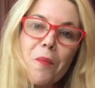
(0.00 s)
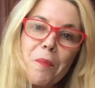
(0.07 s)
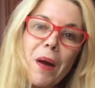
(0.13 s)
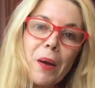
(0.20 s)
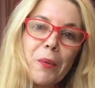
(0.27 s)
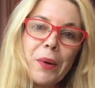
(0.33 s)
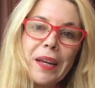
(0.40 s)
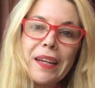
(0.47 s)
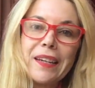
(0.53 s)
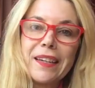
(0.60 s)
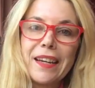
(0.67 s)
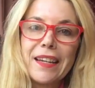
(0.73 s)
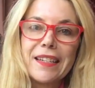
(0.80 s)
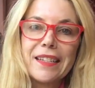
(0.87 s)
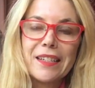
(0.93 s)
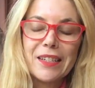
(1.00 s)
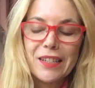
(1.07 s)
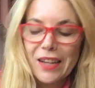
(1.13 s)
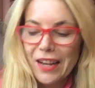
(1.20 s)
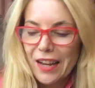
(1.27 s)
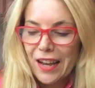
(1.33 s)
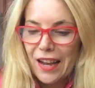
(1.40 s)
my week
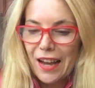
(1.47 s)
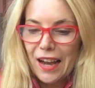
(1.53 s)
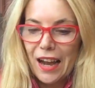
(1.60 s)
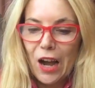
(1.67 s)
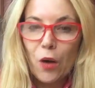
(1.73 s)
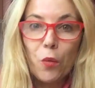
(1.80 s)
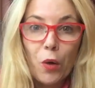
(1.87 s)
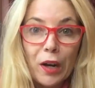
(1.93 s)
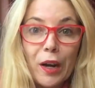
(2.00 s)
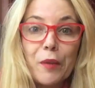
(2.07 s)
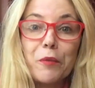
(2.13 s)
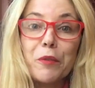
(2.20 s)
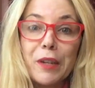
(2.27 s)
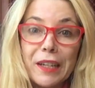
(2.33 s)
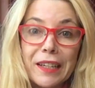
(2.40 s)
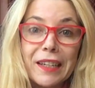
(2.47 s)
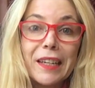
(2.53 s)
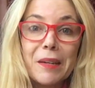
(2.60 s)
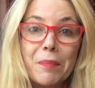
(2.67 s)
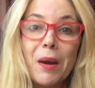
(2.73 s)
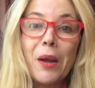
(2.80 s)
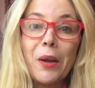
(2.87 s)
and what I've written
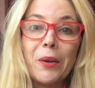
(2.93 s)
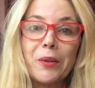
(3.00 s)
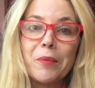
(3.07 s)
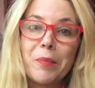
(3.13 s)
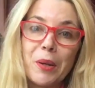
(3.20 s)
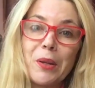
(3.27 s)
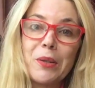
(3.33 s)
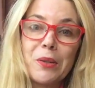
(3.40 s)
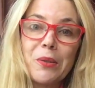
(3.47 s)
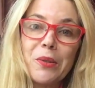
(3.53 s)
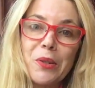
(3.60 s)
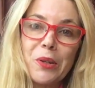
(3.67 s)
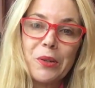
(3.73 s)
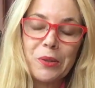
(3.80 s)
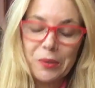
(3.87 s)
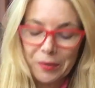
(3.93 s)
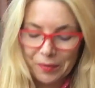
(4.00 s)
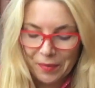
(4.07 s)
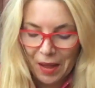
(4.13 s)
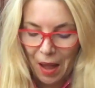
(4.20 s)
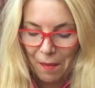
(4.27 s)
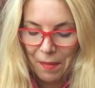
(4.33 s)
in my own personal journal
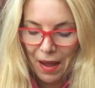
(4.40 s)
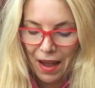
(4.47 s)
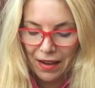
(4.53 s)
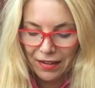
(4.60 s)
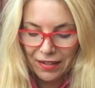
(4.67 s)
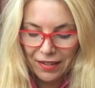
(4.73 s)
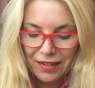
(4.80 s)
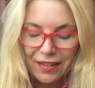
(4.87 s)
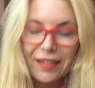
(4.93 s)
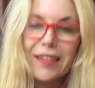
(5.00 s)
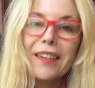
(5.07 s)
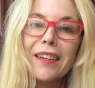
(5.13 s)
about